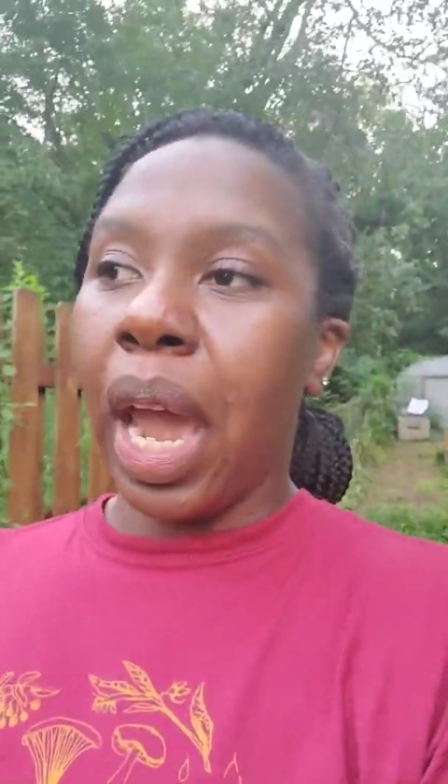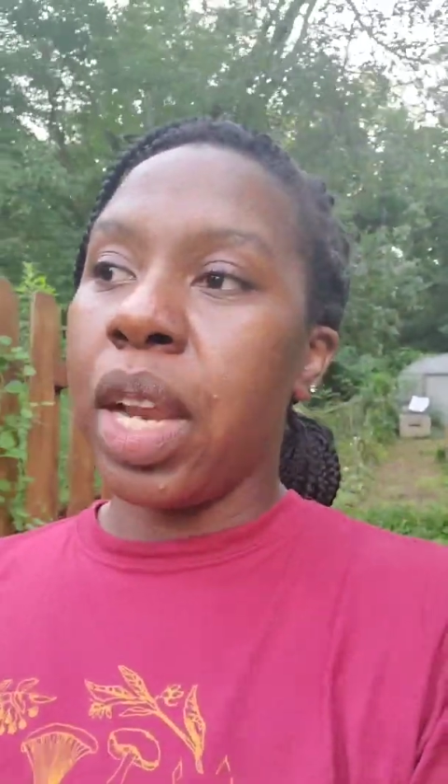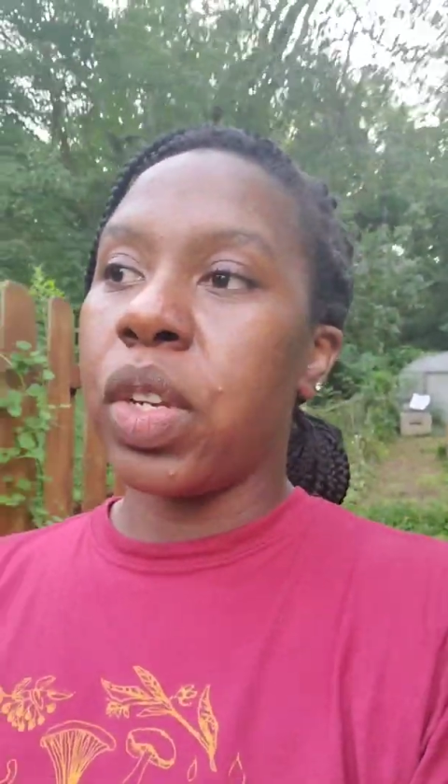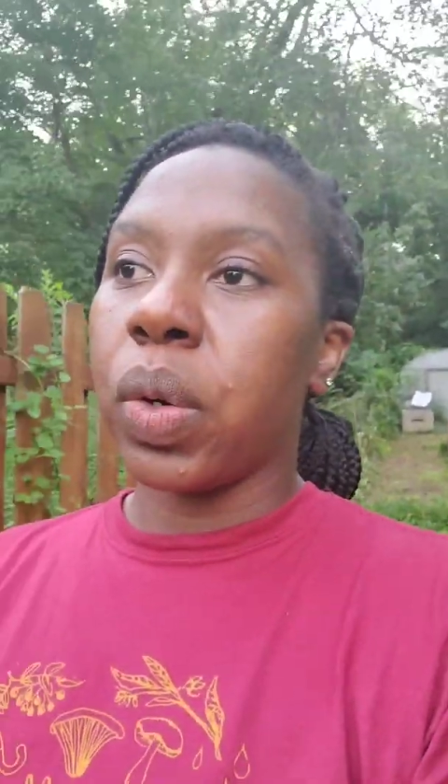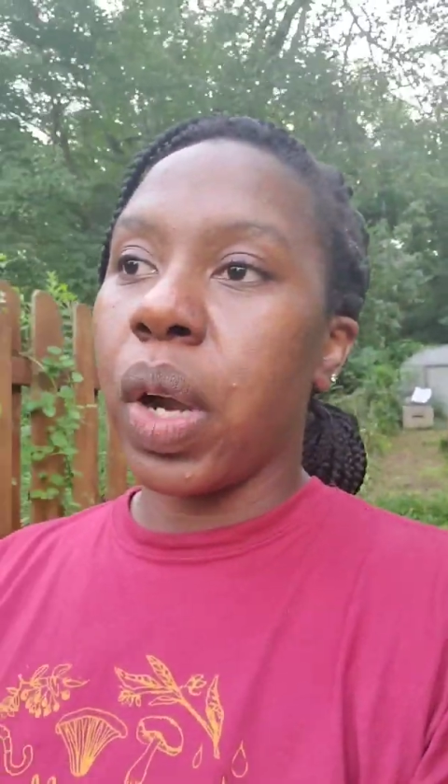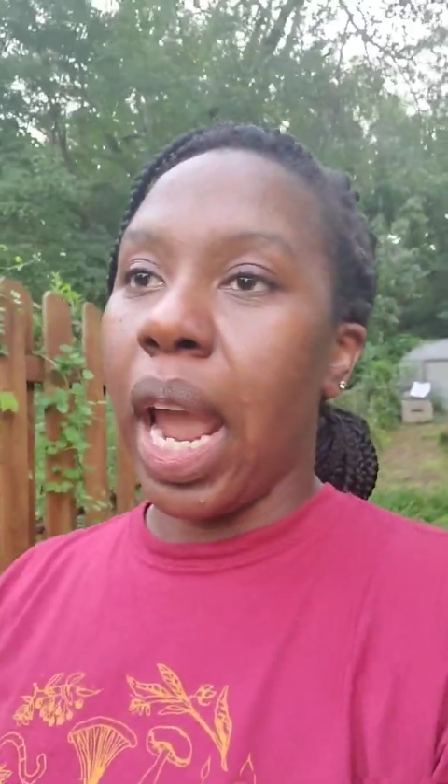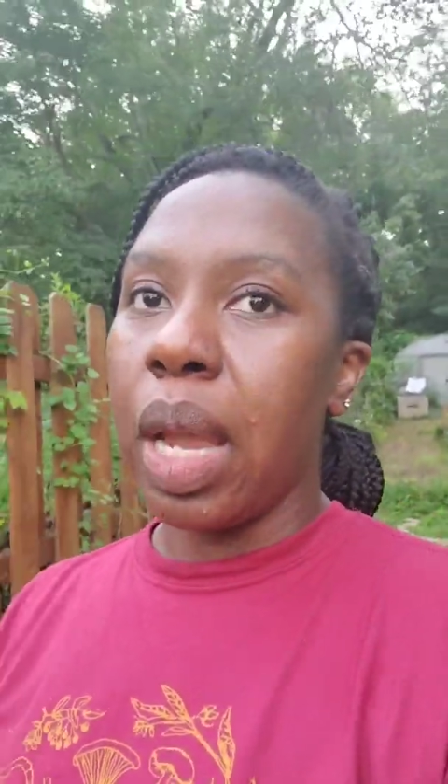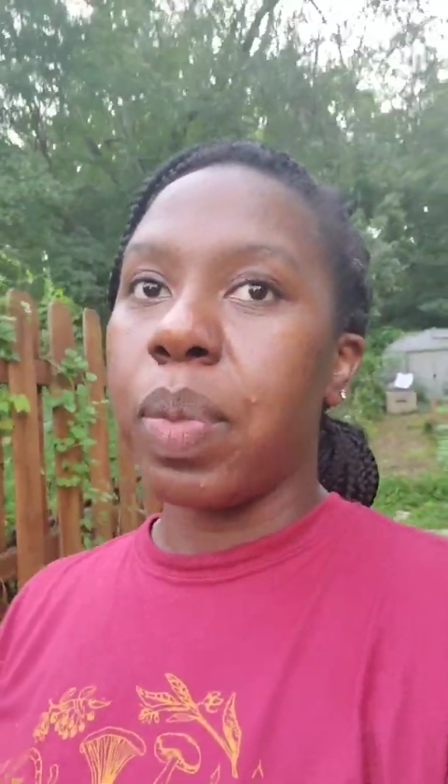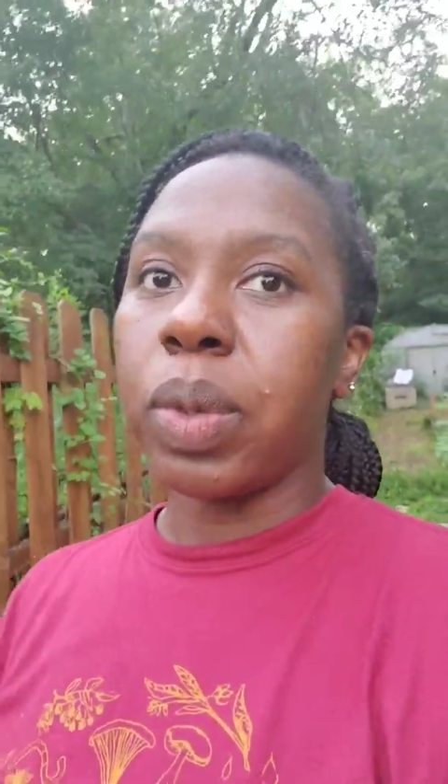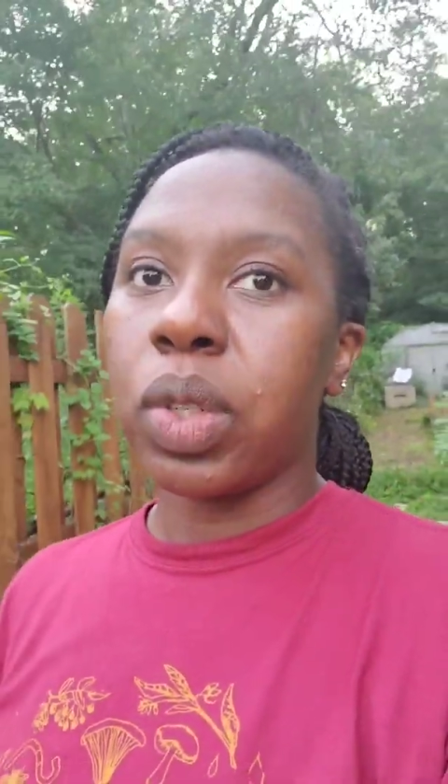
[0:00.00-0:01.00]
and you're
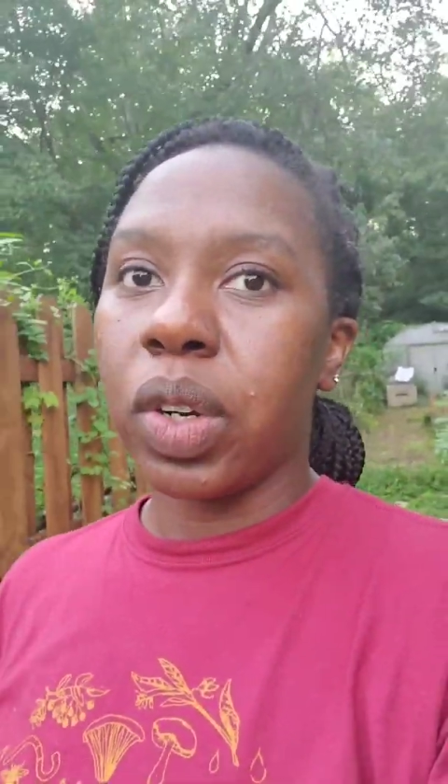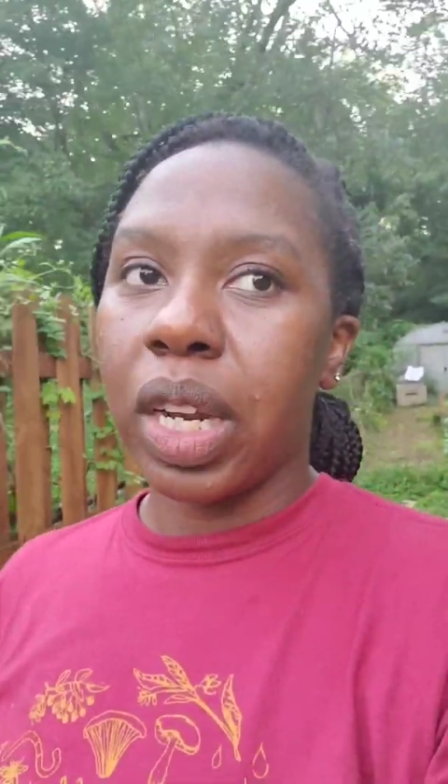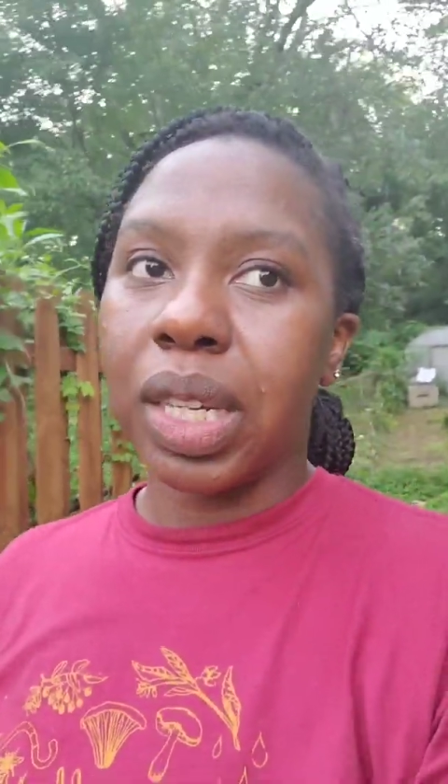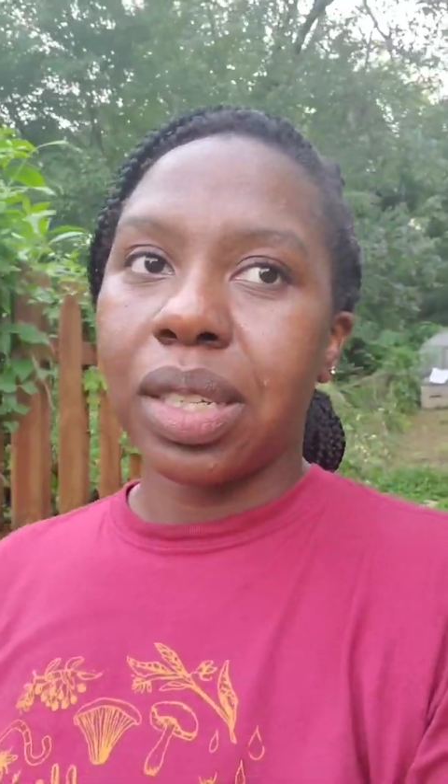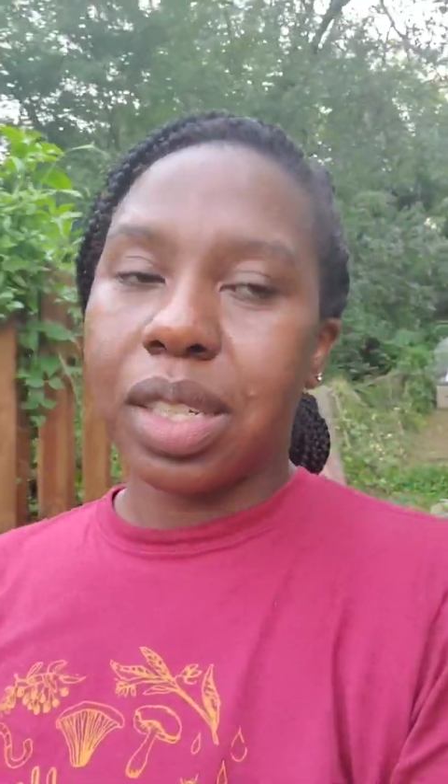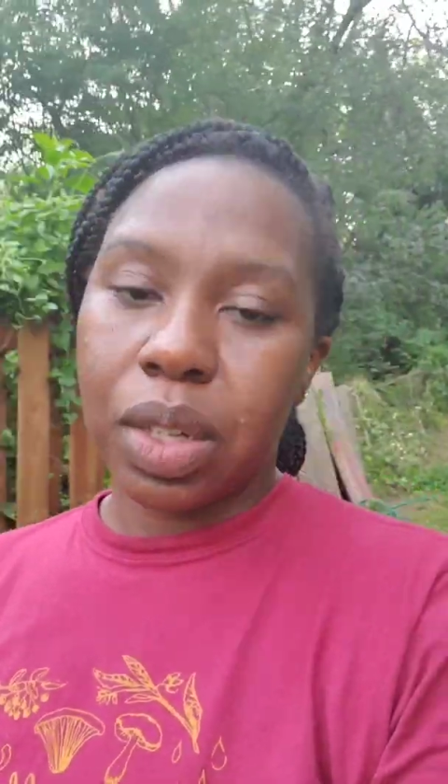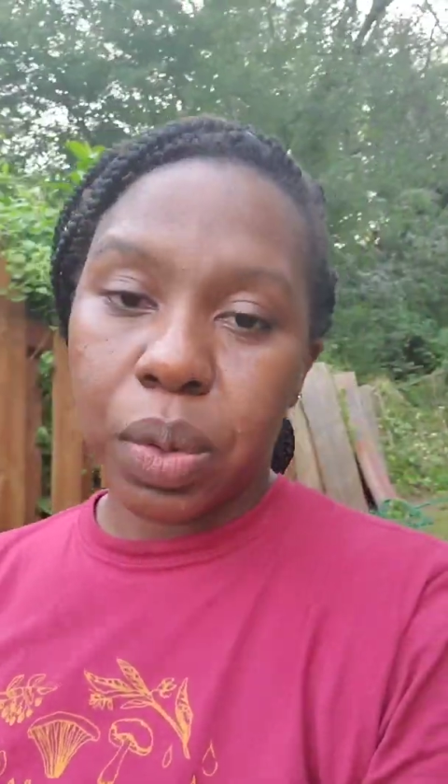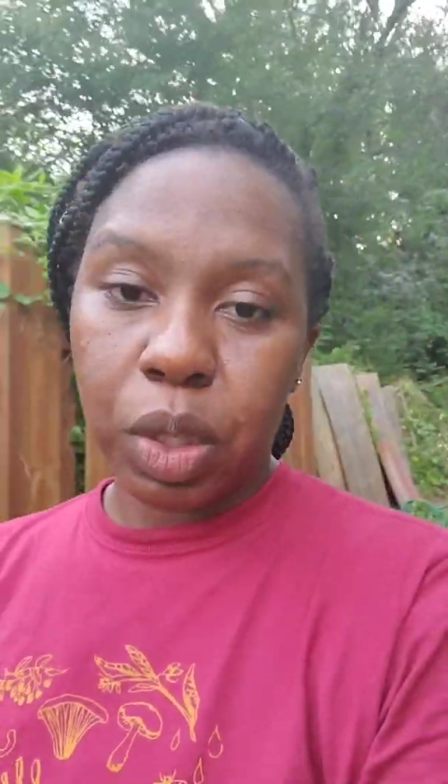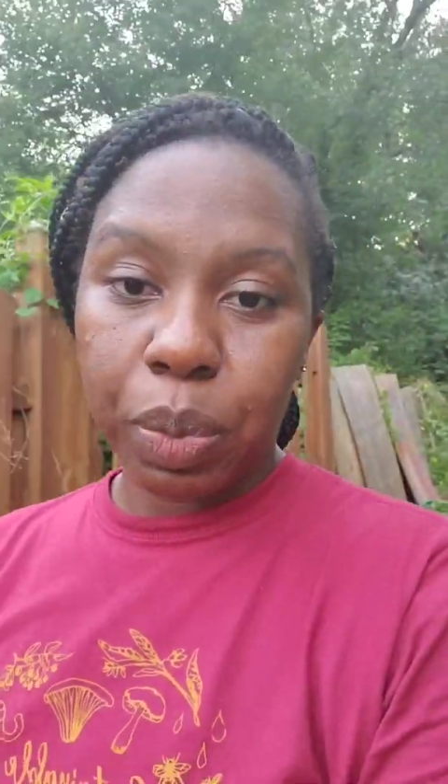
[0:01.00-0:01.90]
able to create a sacred